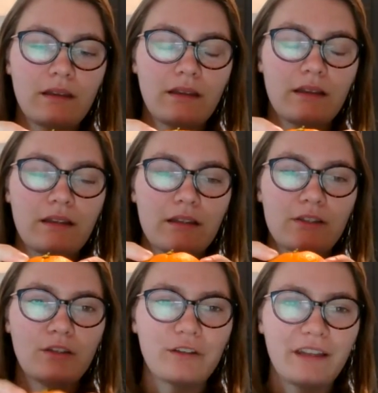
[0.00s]
So
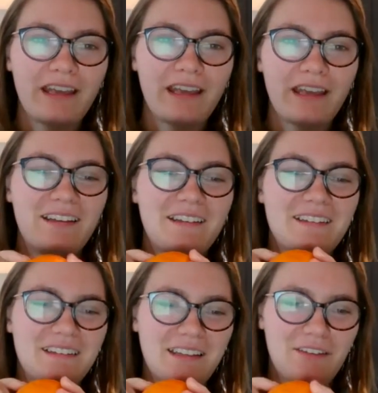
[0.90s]
you're looking at it,
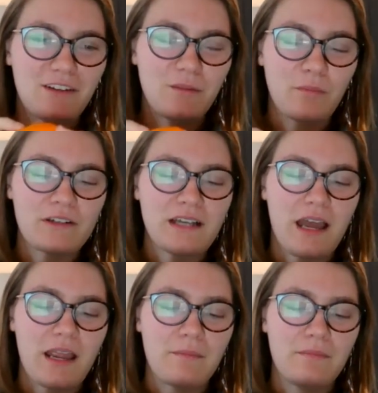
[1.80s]
give it a little bit more
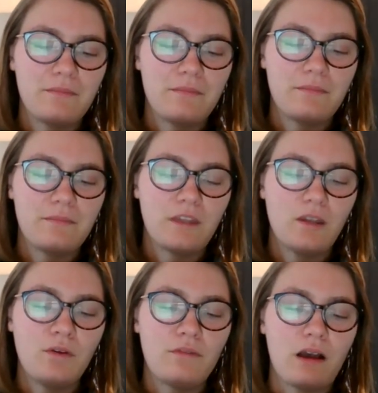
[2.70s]
time. When
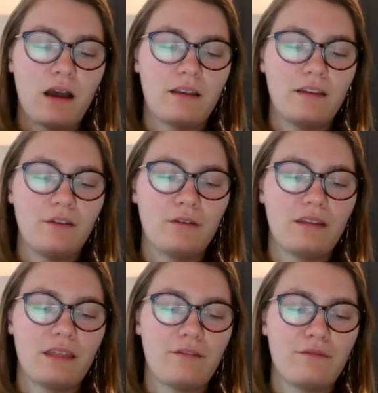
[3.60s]
you move on, you
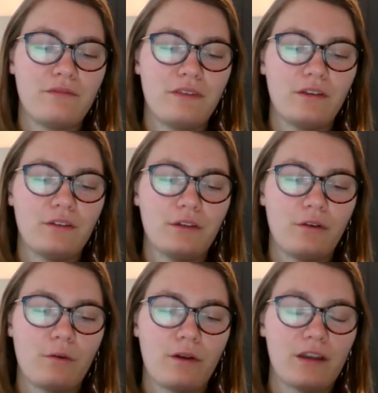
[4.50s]
then feel your
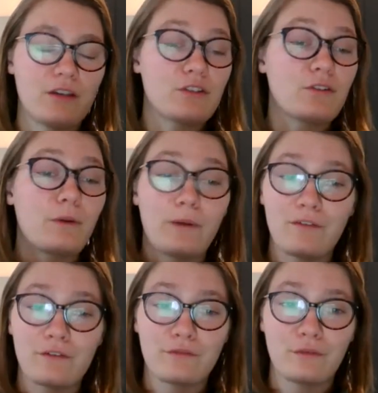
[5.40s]
orange or
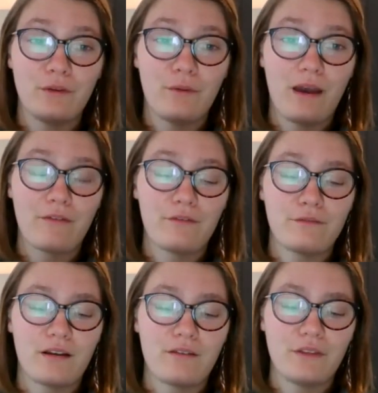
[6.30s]
whatever food you have in
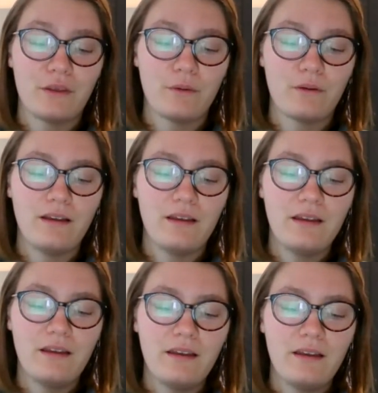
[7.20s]
front of you.
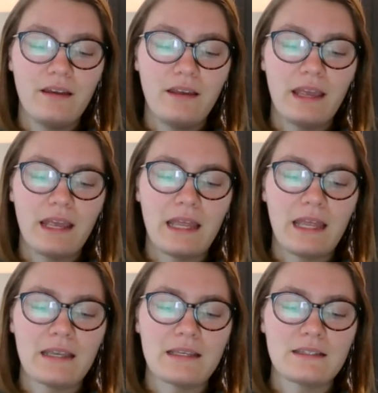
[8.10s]

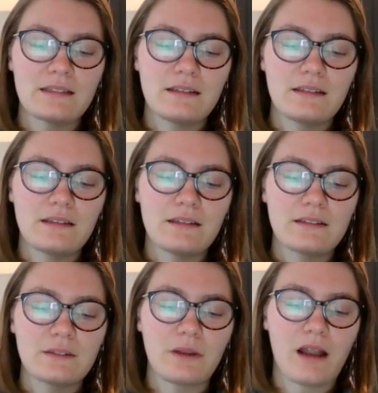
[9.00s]
And
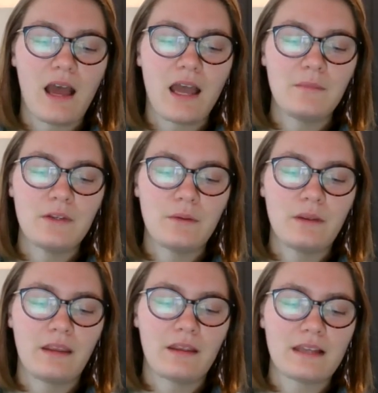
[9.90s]
so what I'm
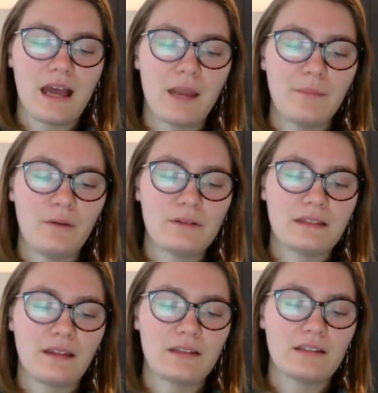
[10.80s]
doing is I'm
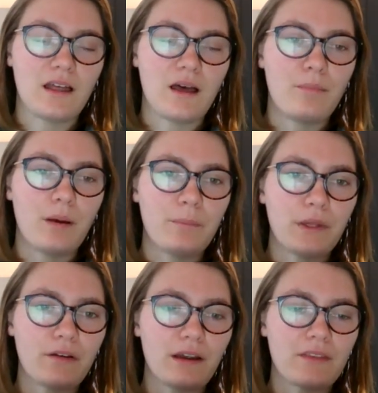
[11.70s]
noticing that it's a lot
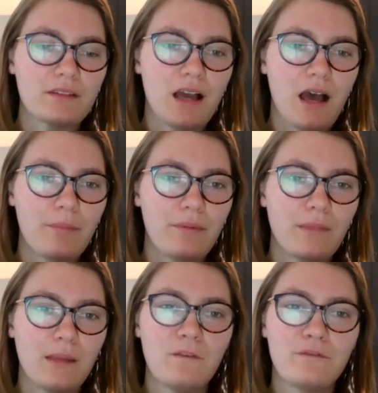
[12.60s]
bumpier at the top.
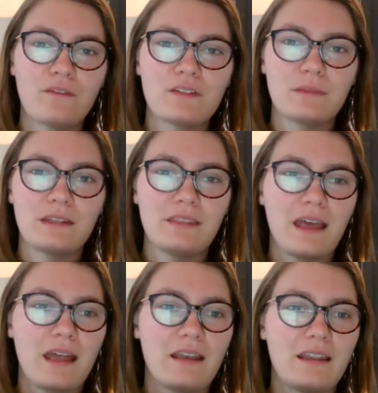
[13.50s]
Maybe if you have something
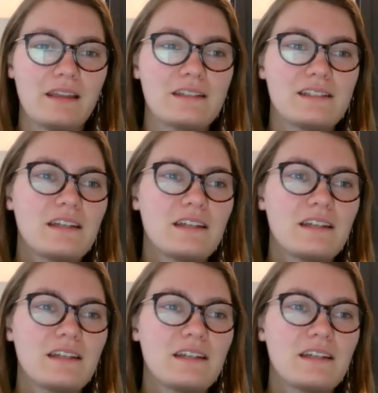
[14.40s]
that is